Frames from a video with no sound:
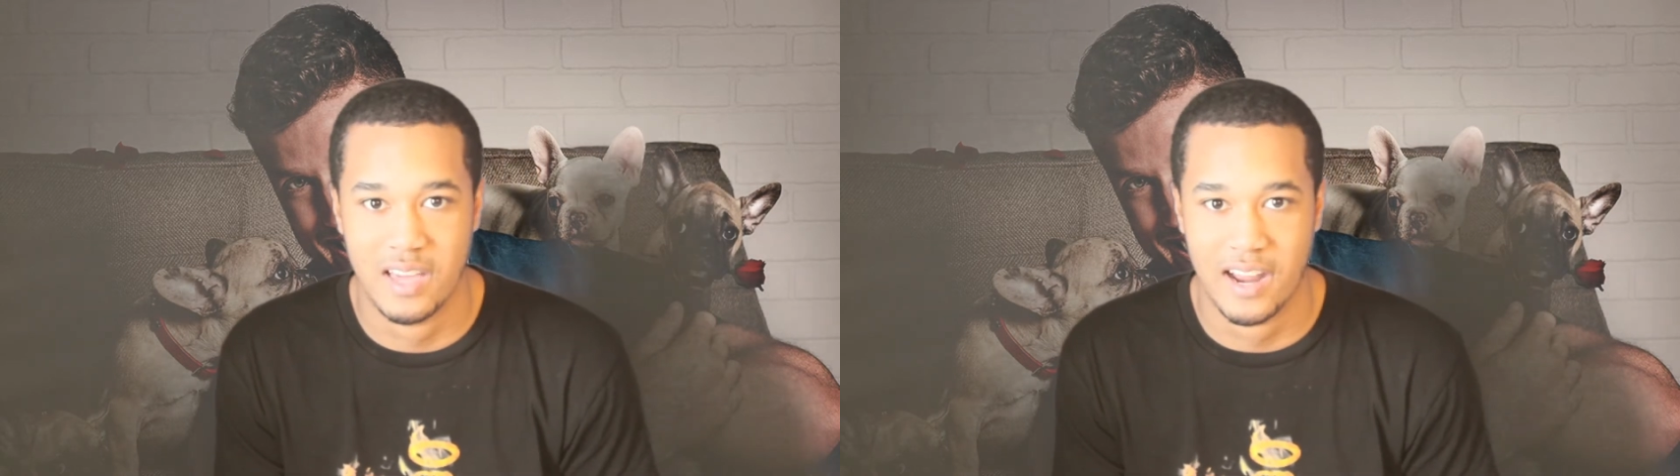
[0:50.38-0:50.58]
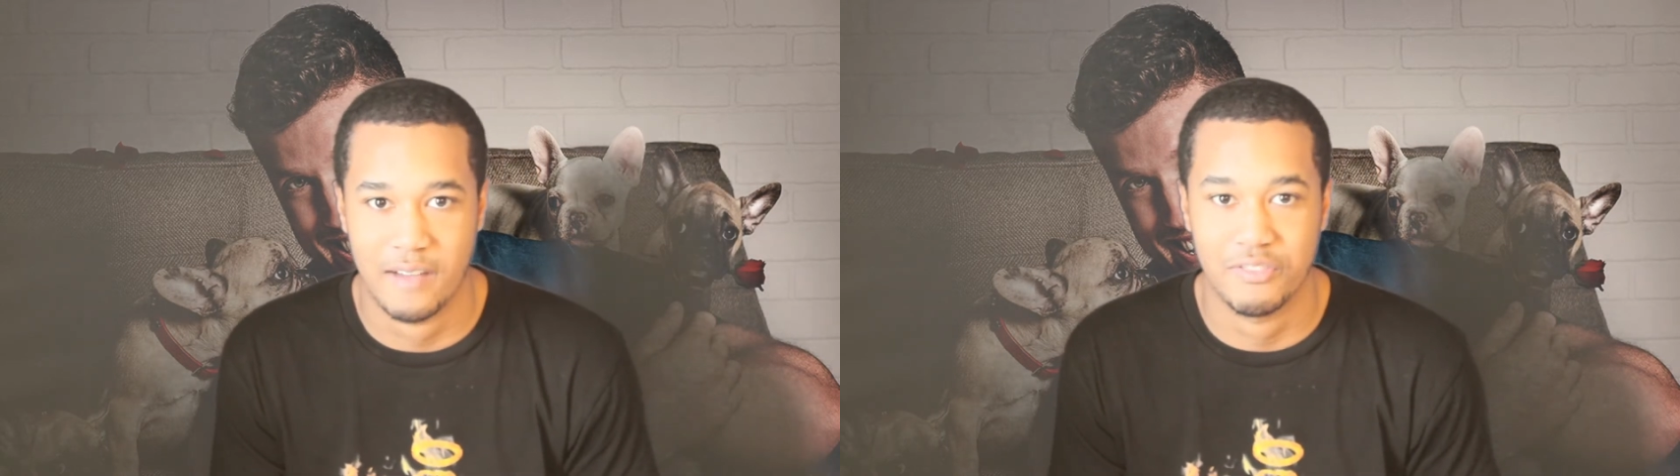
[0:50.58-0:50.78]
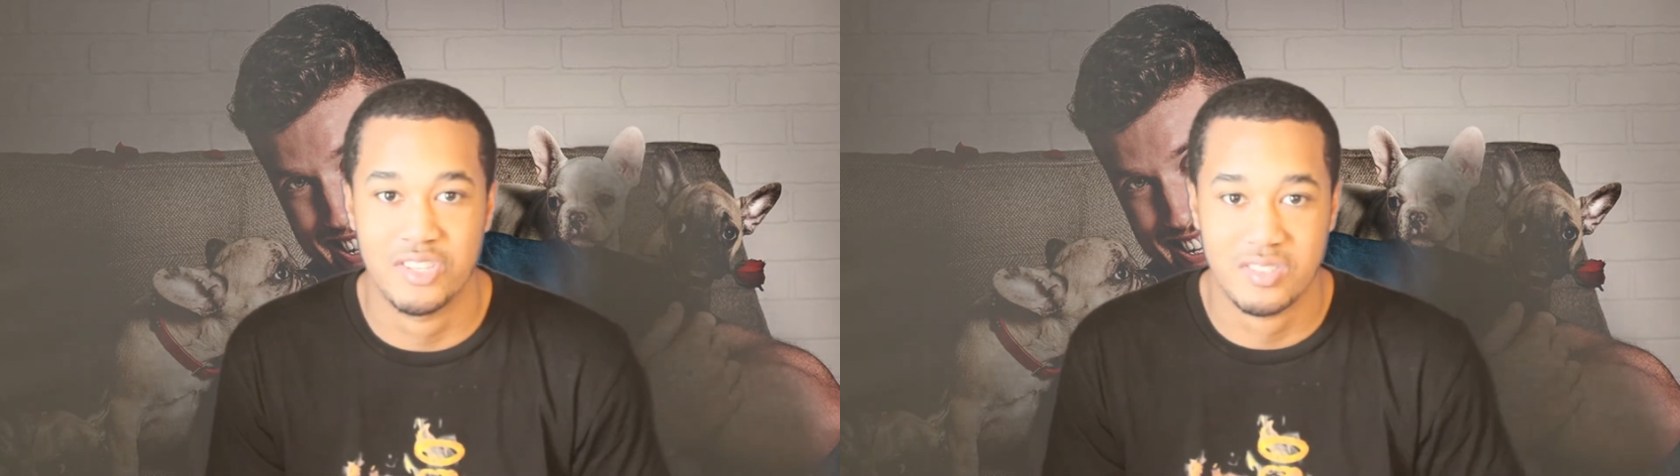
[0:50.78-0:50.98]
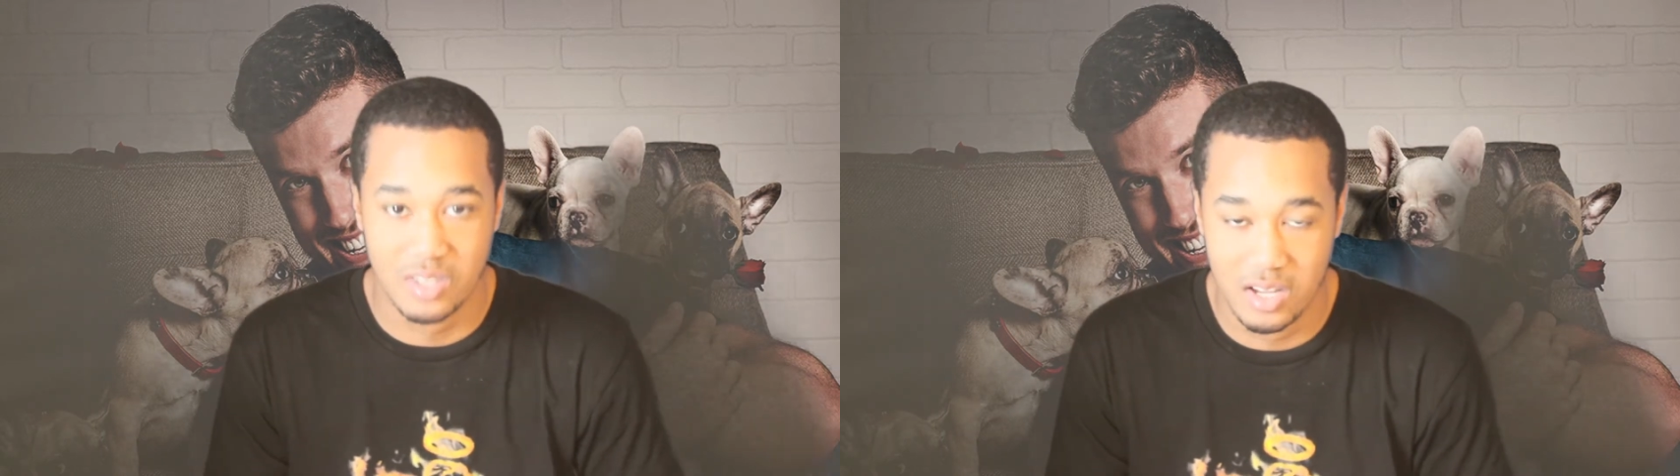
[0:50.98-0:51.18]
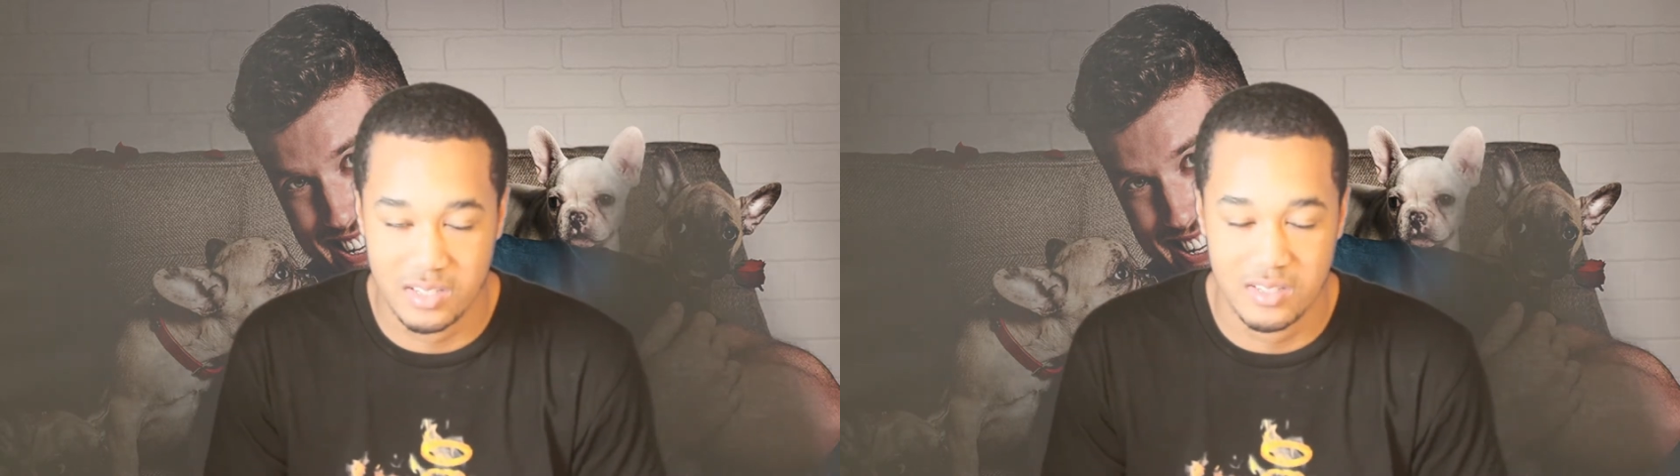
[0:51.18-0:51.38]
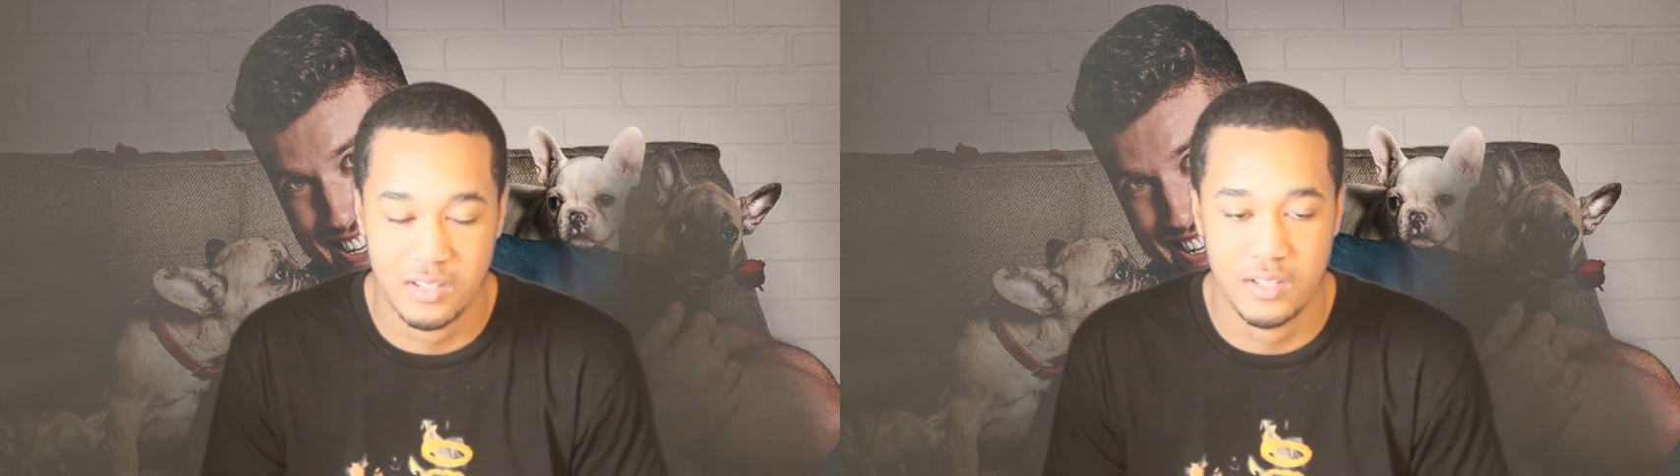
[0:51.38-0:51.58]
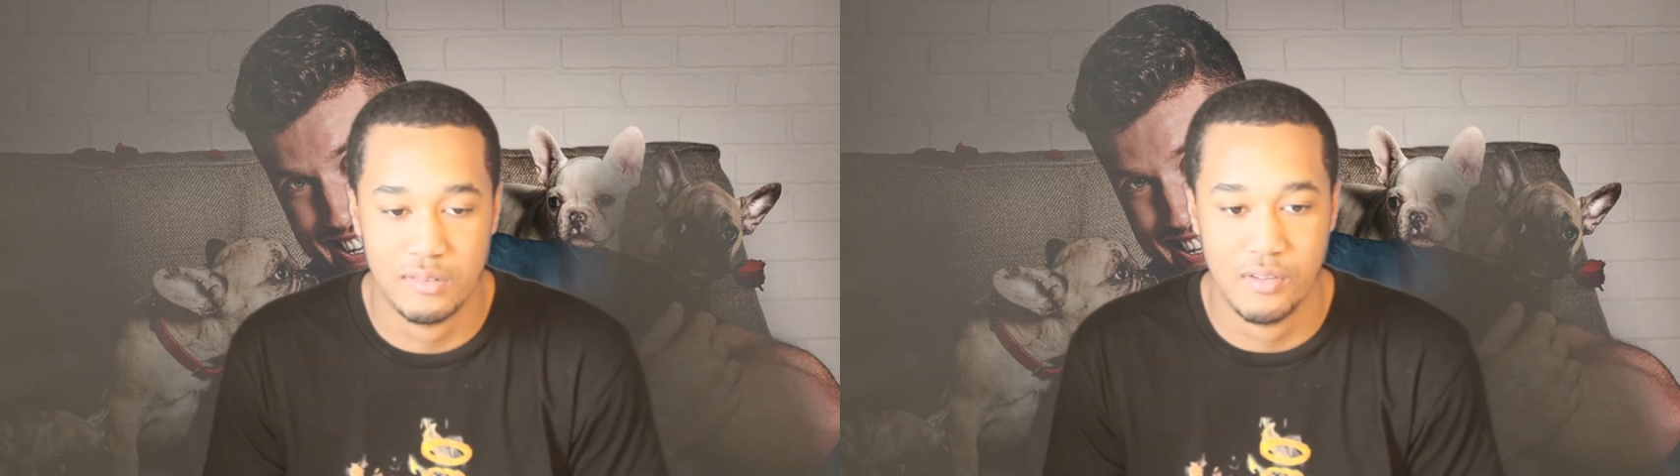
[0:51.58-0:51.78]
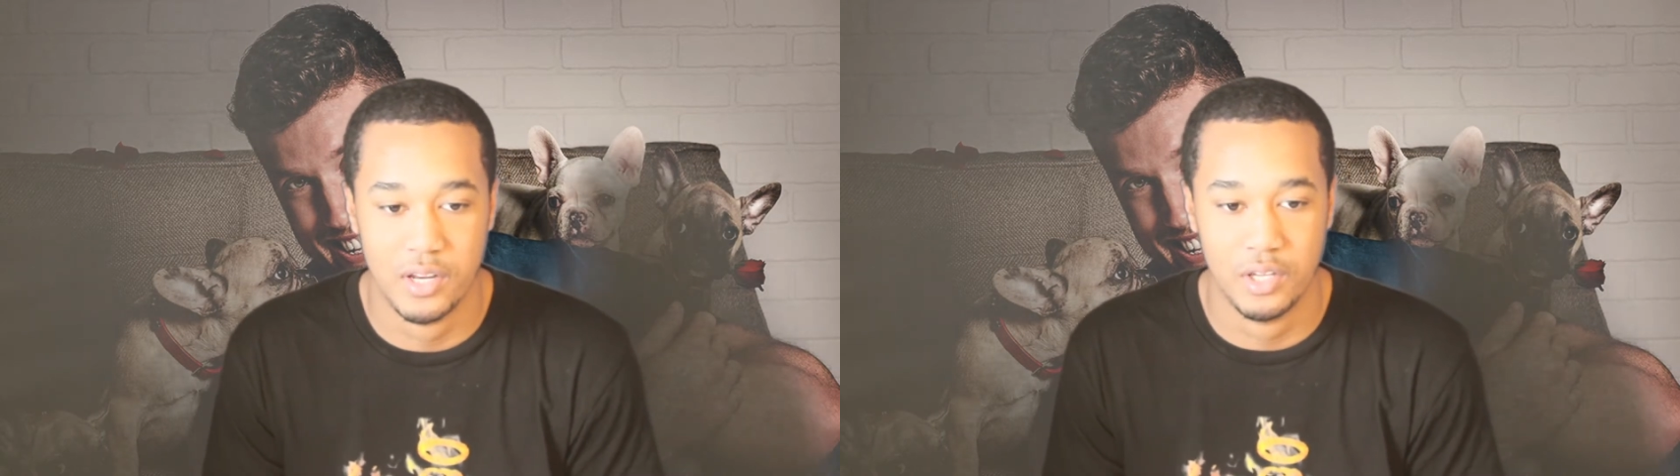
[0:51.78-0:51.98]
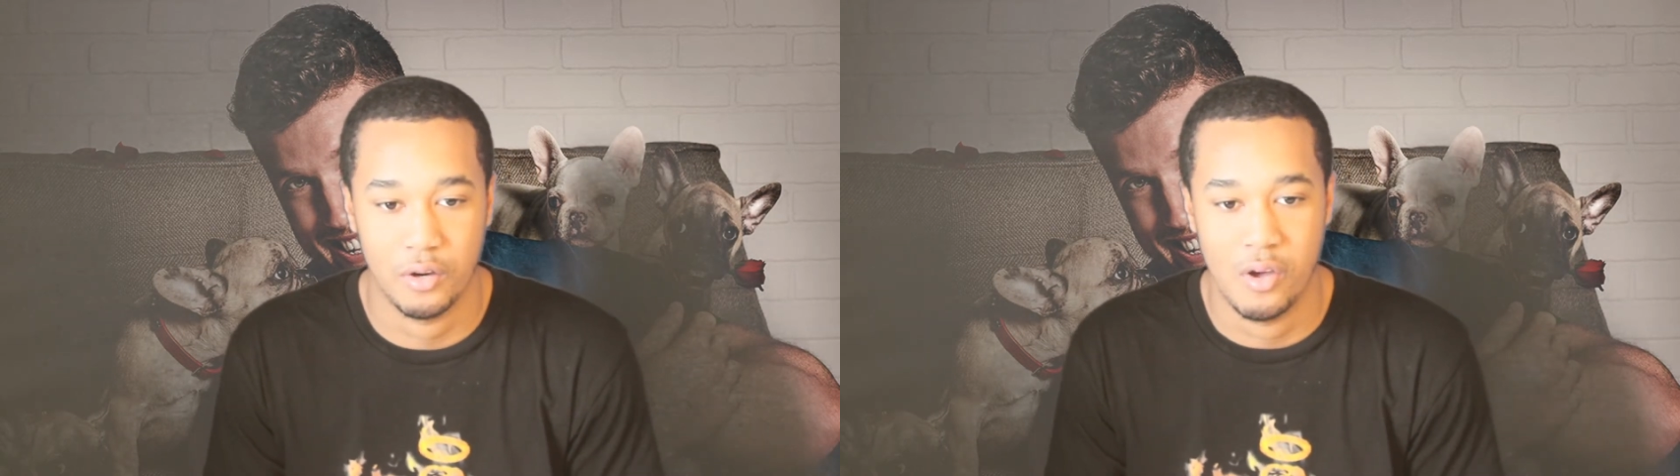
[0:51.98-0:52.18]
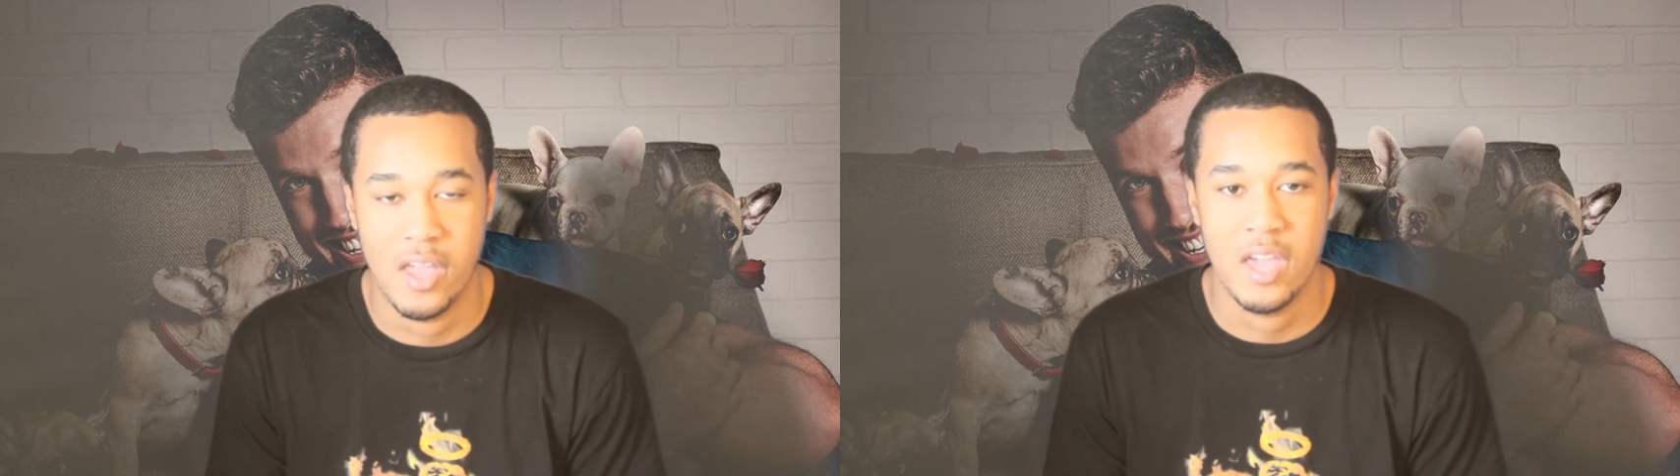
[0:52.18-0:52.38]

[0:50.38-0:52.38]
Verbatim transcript: that I've discussed in this video.